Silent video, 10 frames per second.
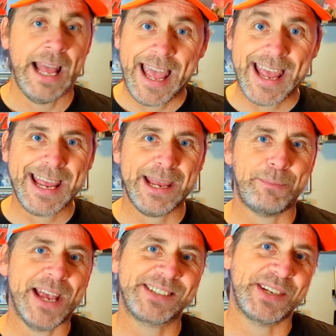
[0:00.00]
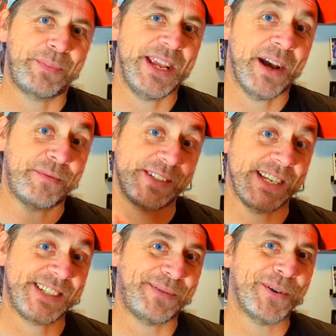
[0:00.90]
Hey, Bastish B here for
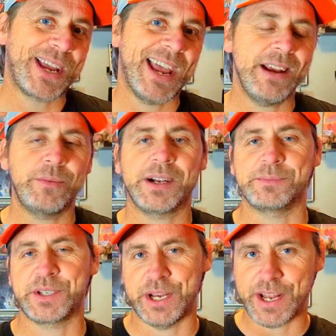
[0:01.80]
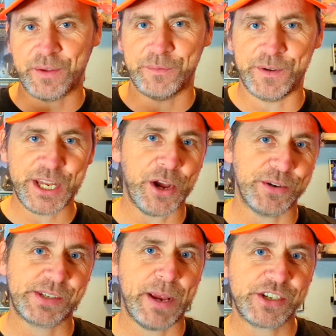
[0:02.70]
64K and welcome to another video
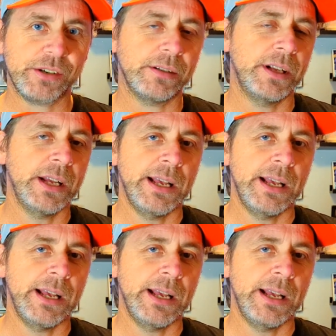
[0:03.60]
special.